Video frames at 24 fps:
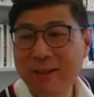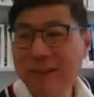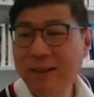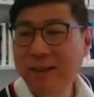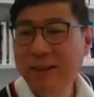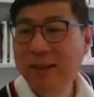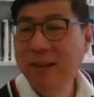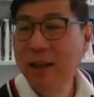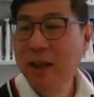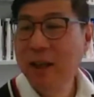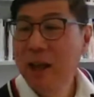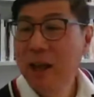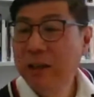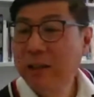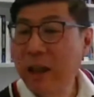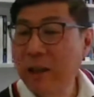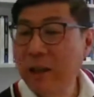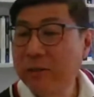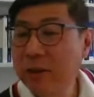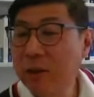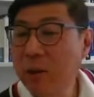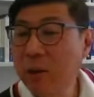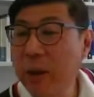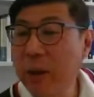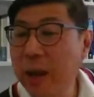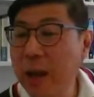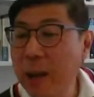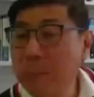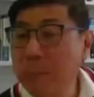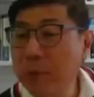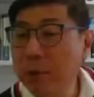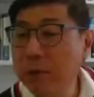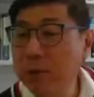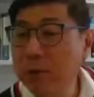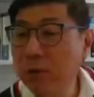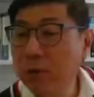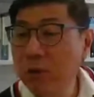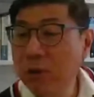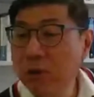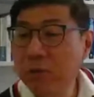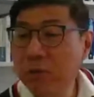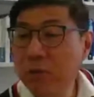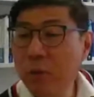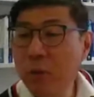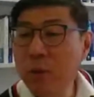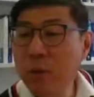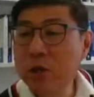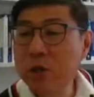Yeah. Tessa, okay, I'm writing
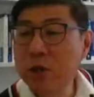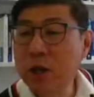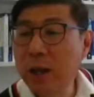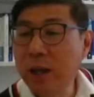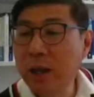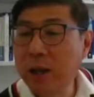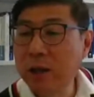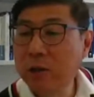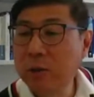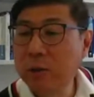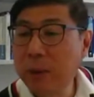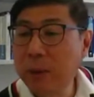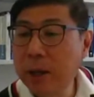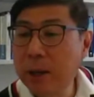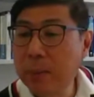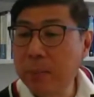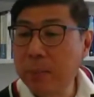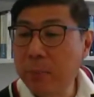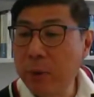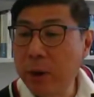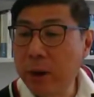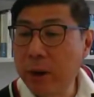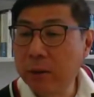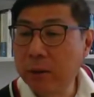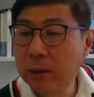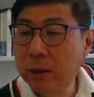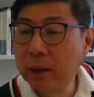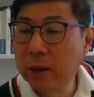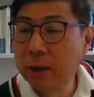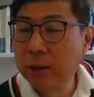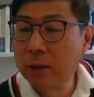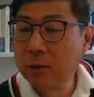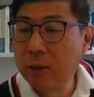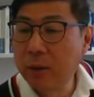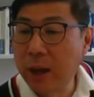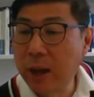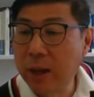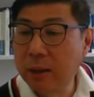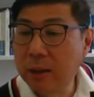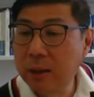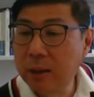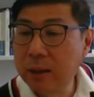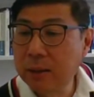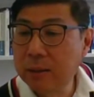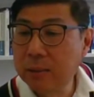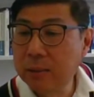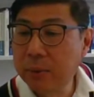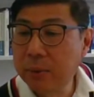stories for which I like to make a brand, like to add
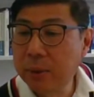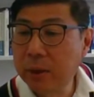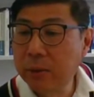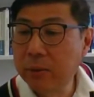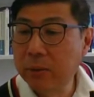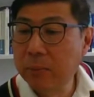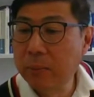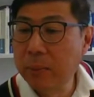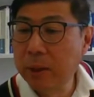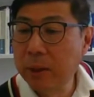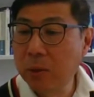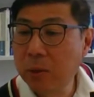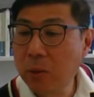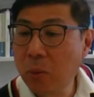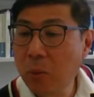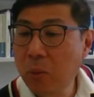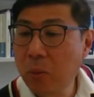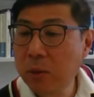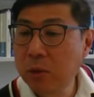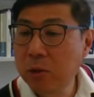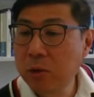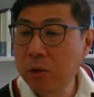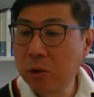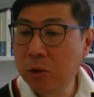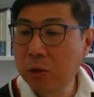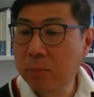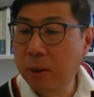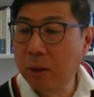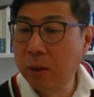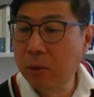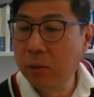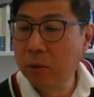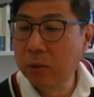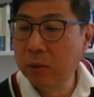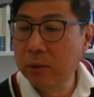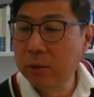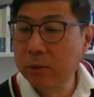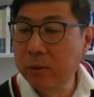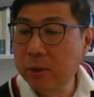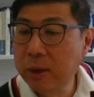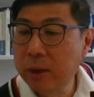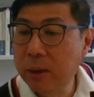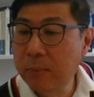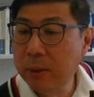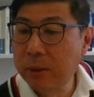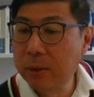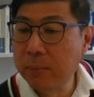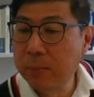later product, but I don't want to use my author's
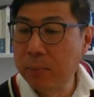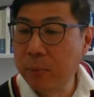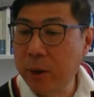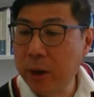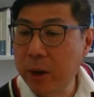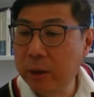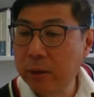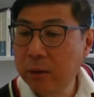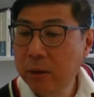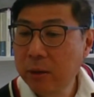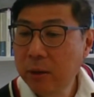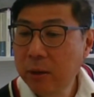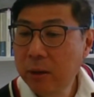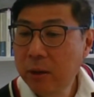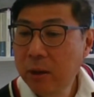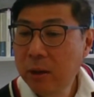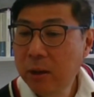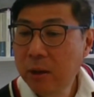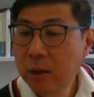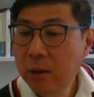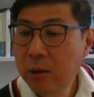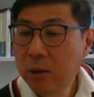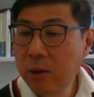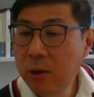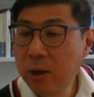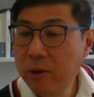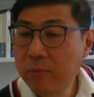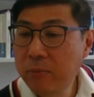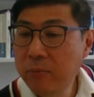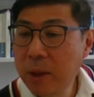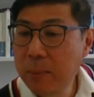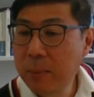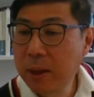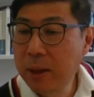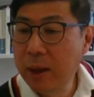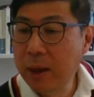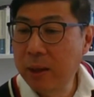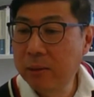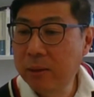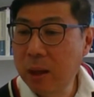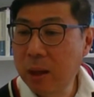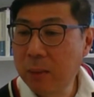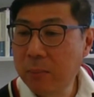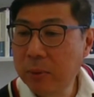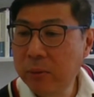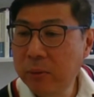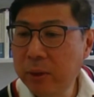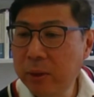name as a brand. Do you have maybe
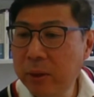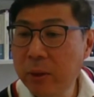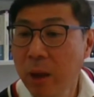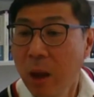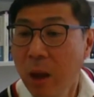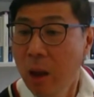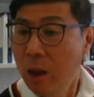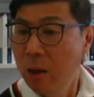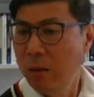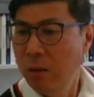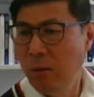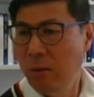examples of this?